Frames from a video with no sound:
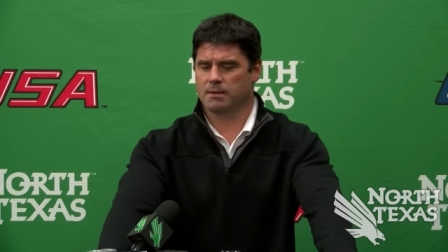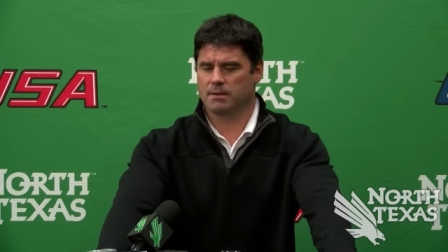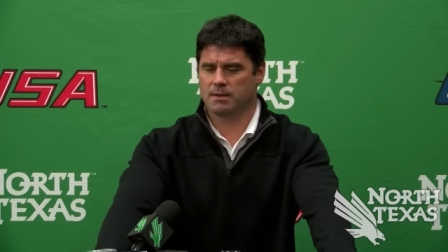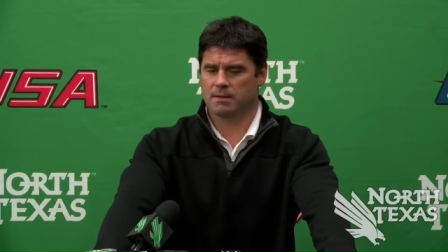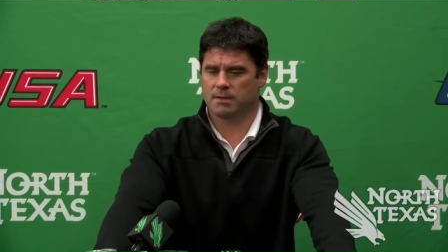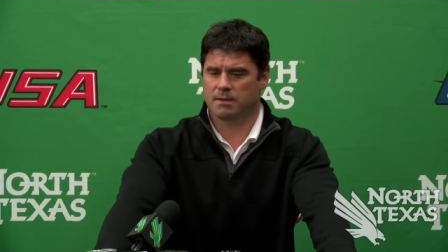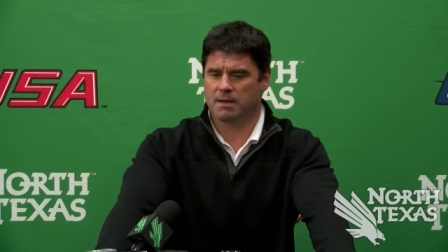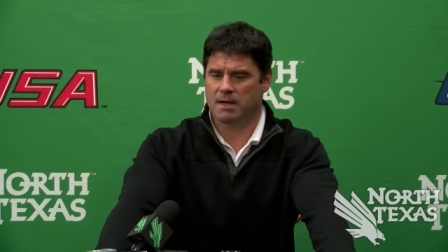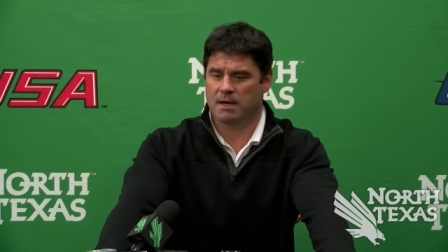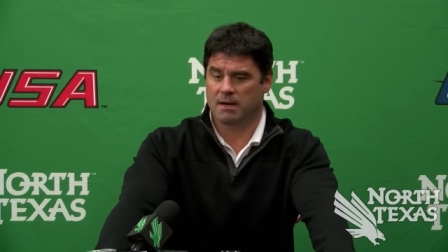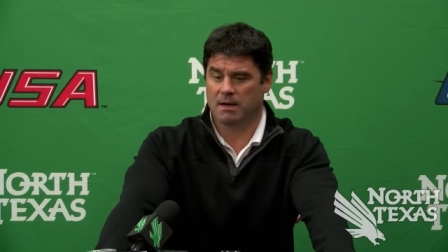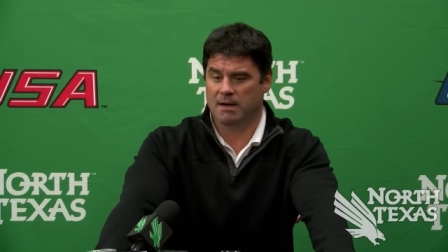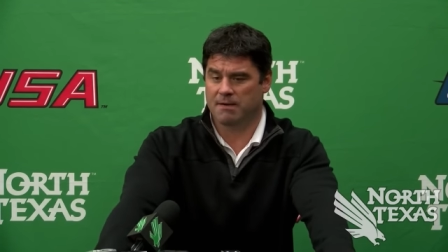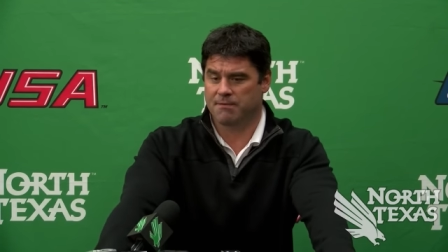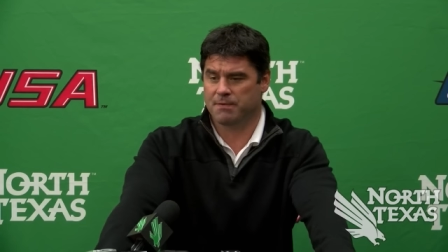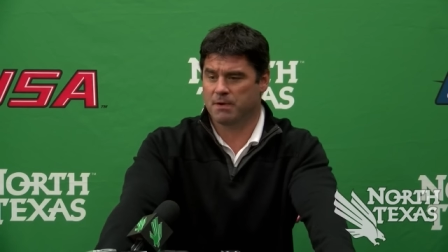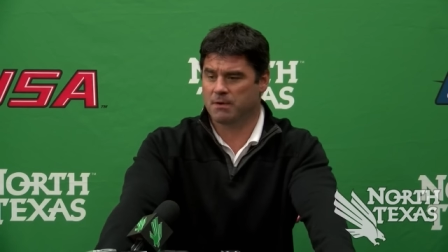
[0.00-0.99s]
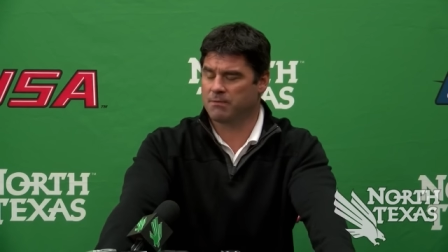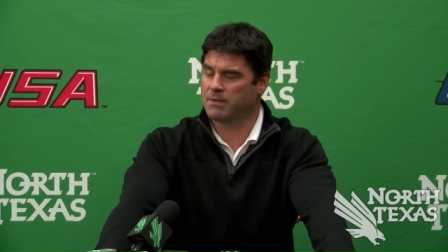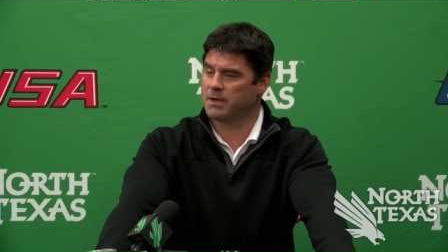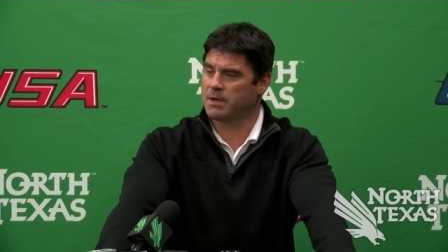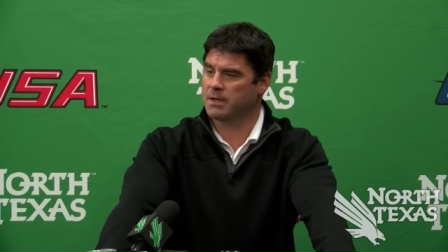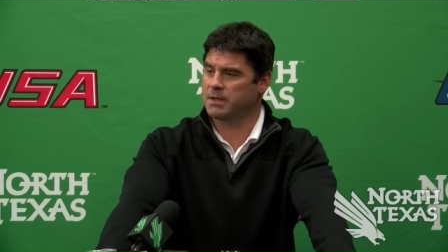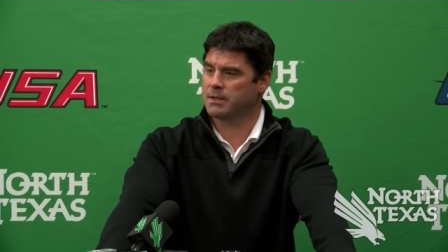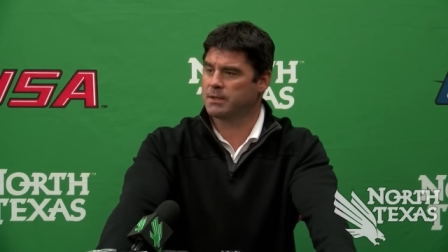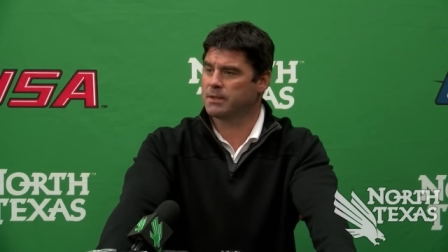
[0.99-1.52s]
uh, I, I, felt
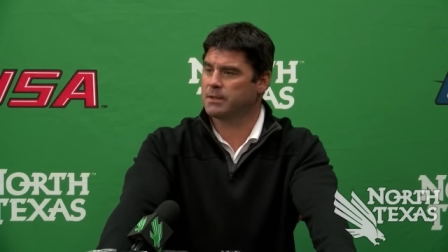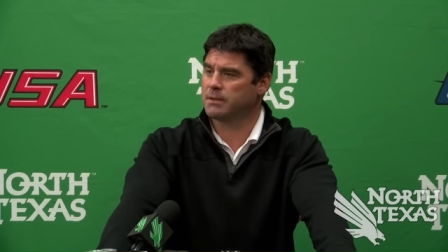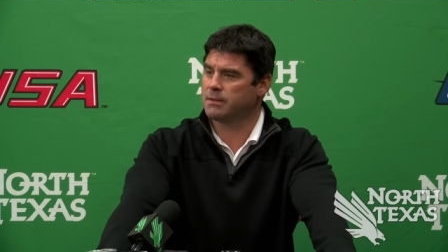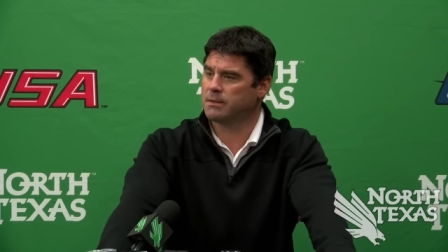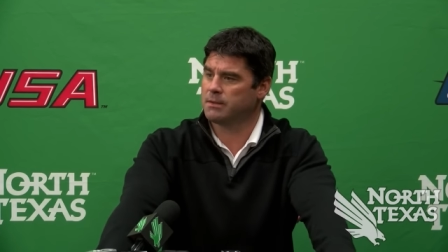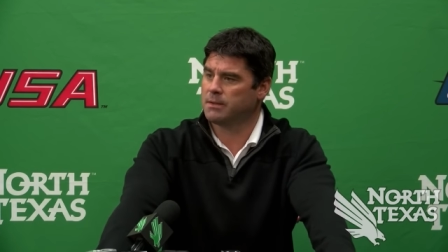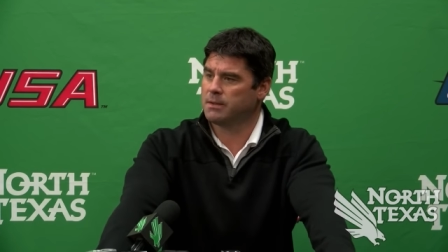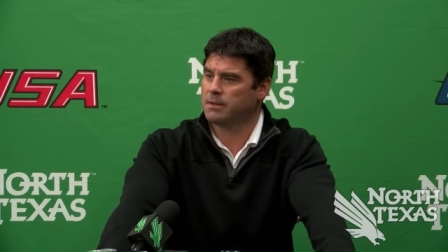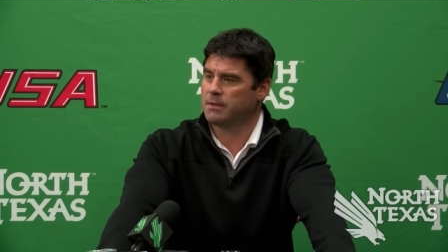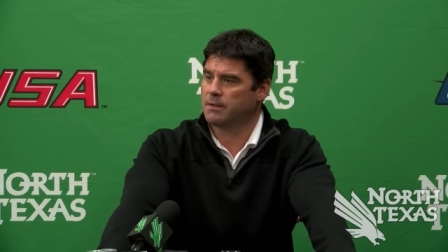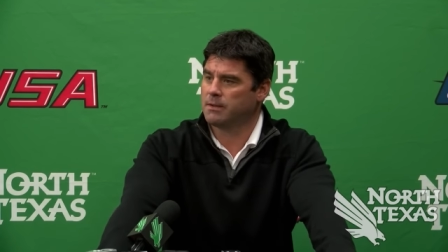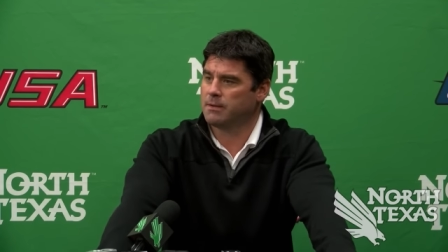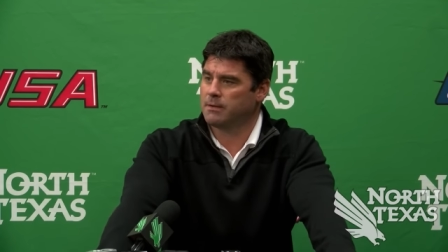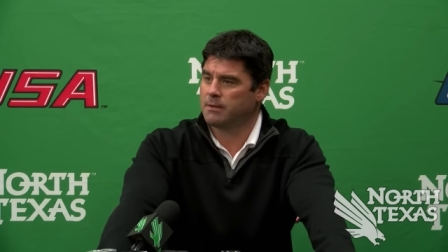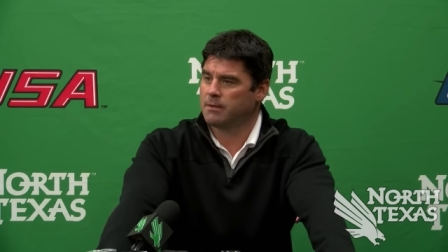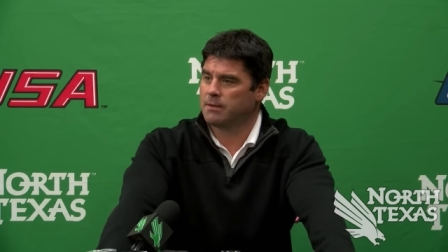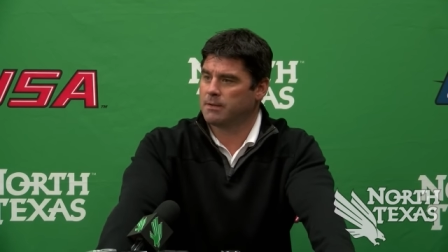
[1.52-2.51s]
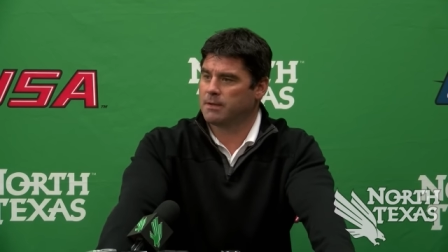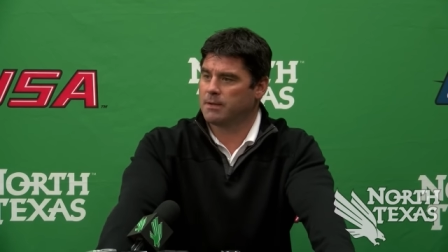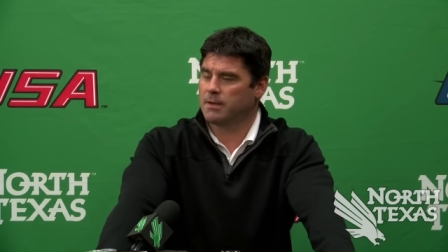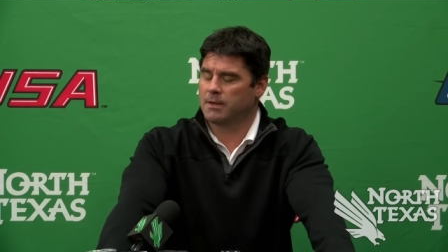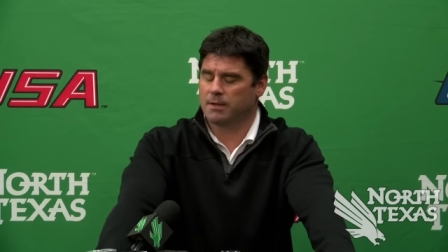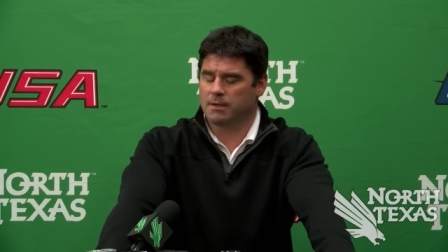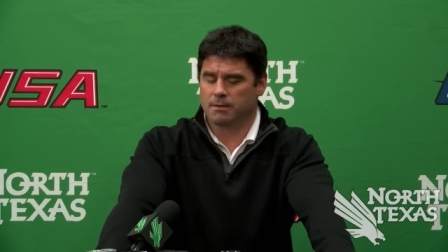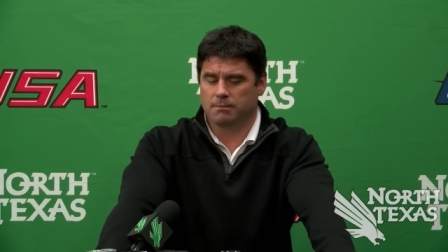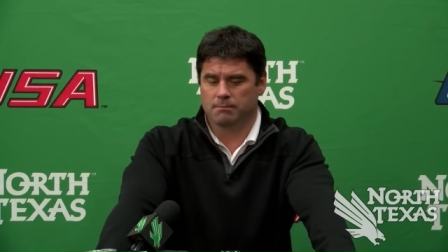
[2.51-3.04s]
very good
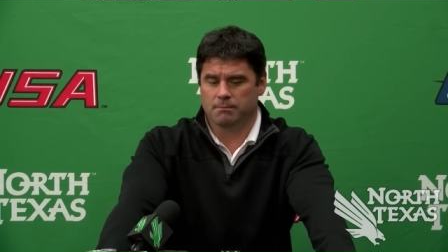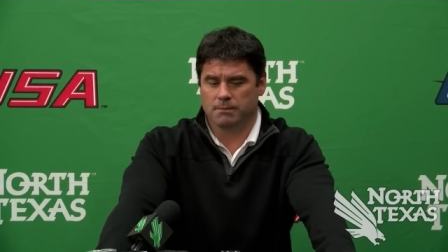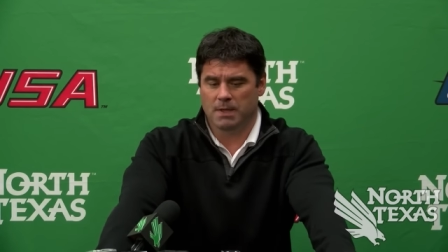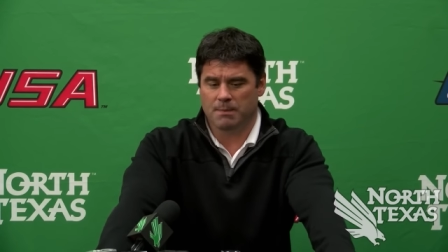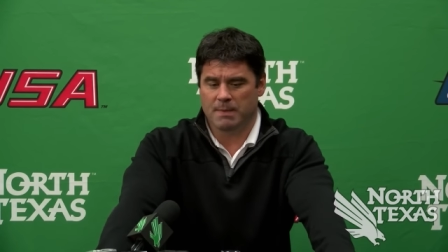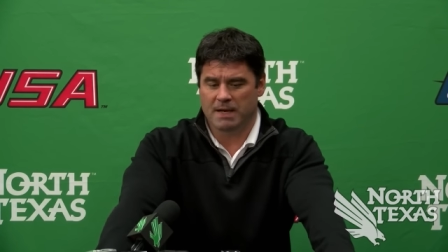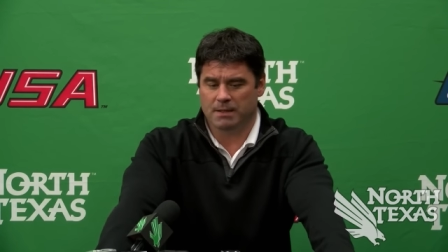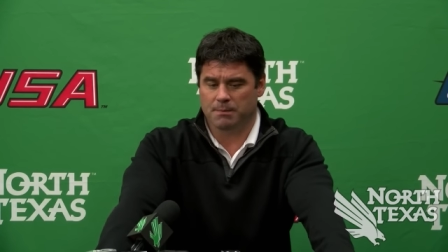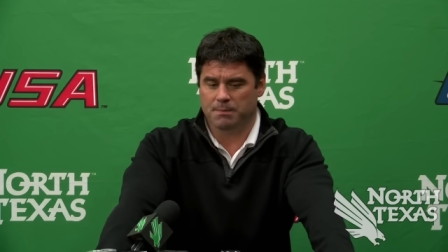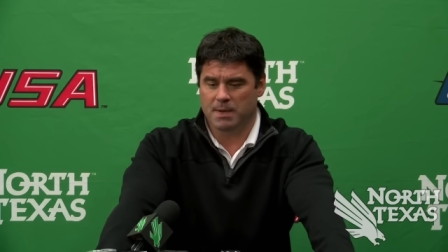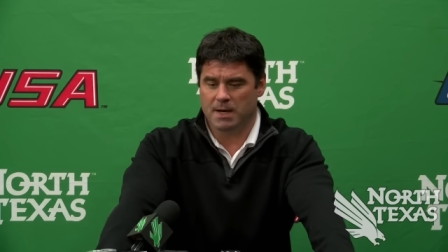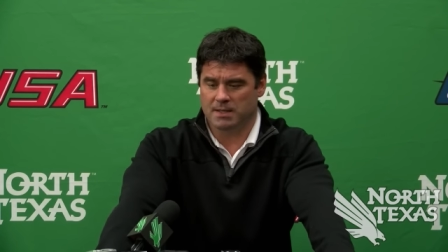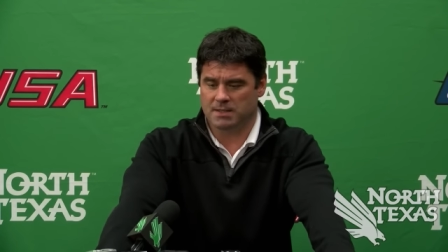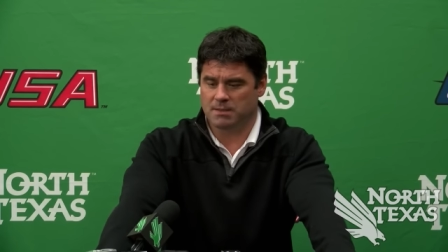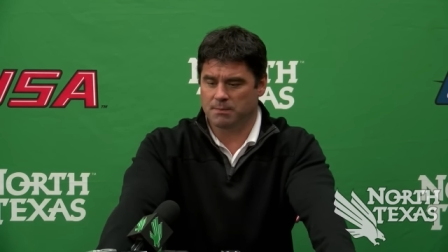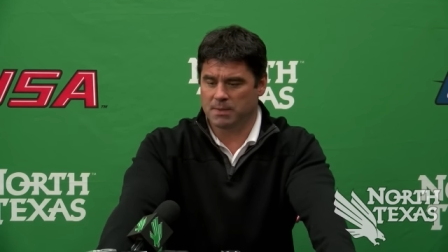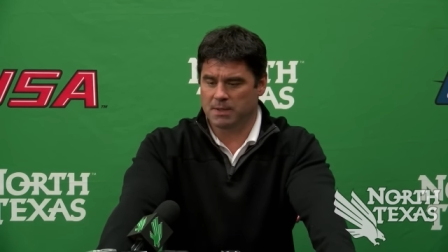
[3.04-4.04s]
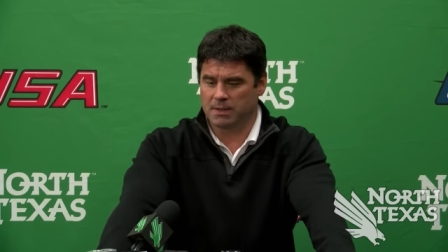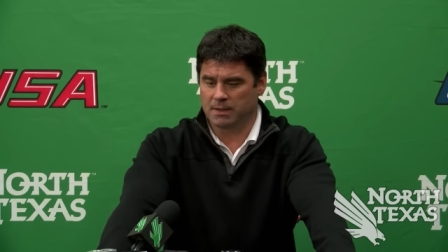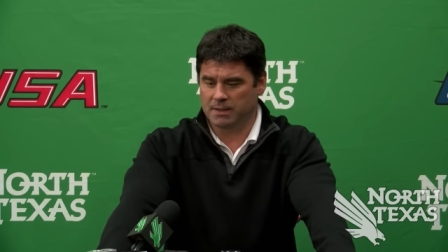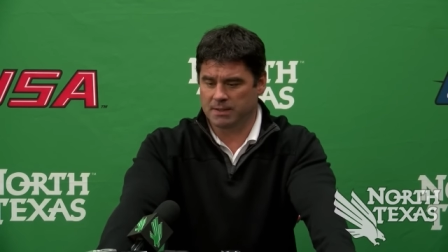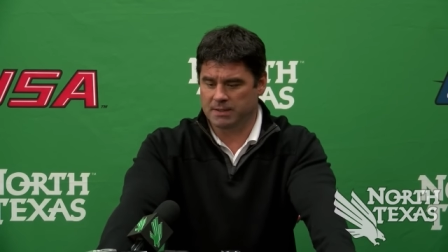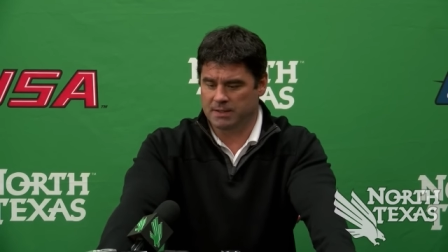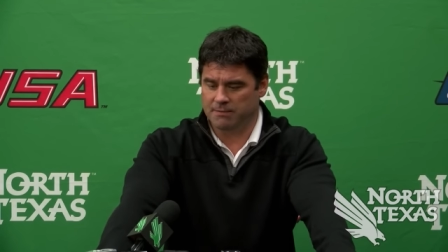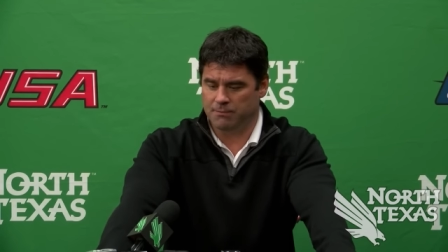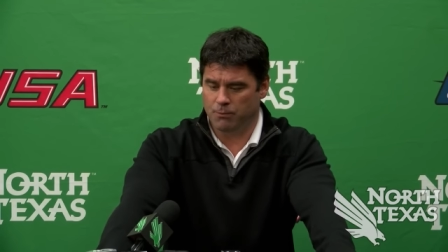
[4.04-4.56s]
um, about the
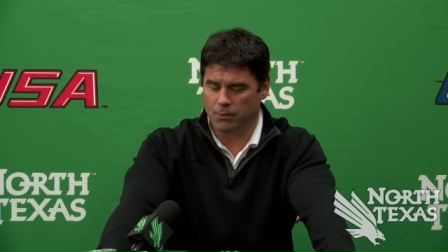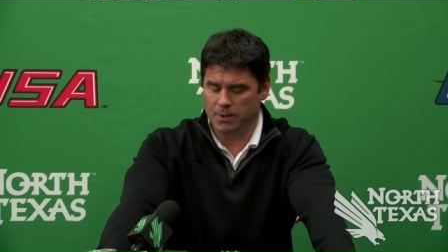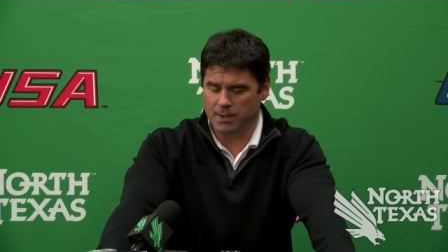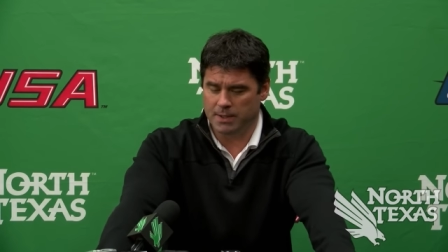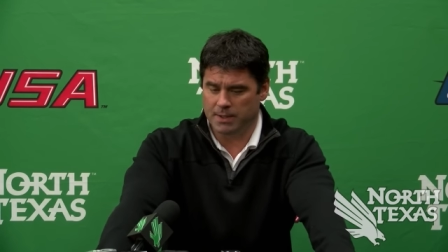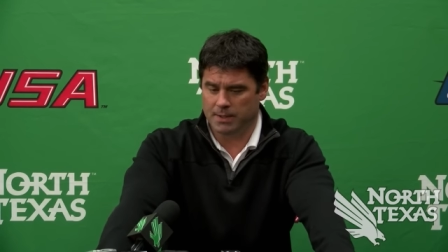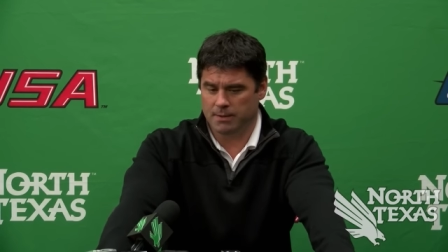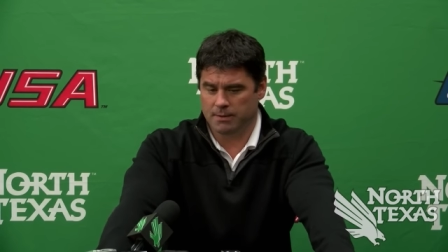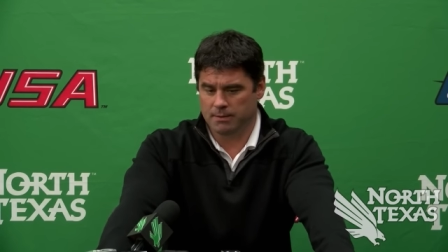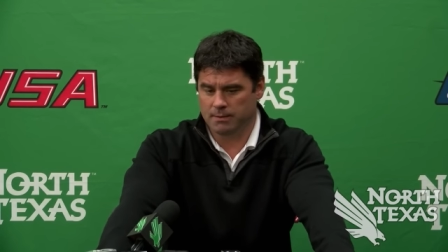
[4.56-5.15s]
possibilities if we